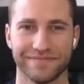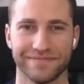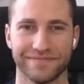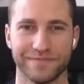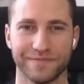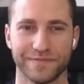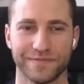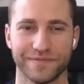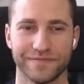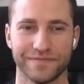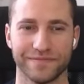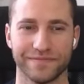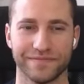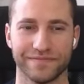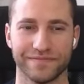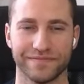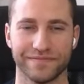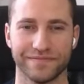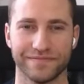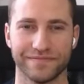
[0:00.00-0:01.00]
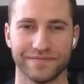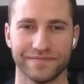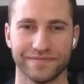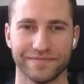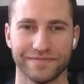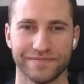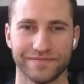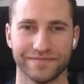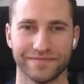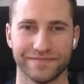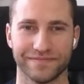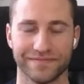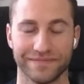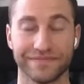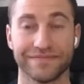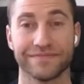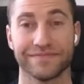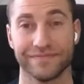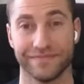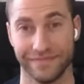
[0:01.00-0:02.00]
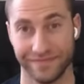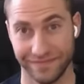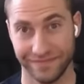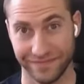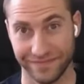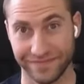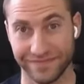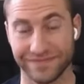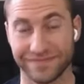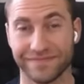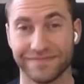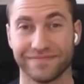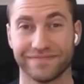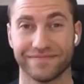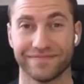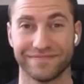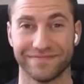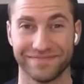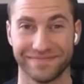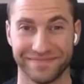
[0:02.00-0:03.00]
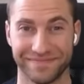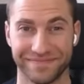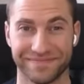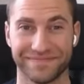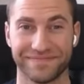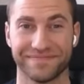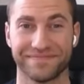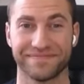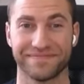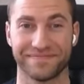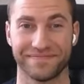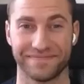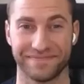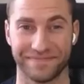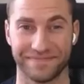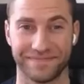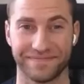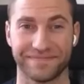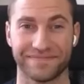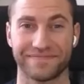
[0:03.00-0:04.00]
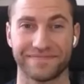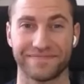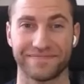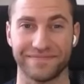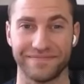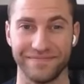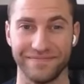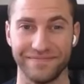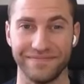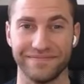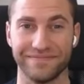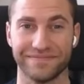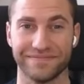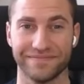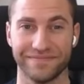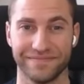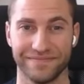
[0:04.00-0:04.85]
No words are spoken by the person on screen.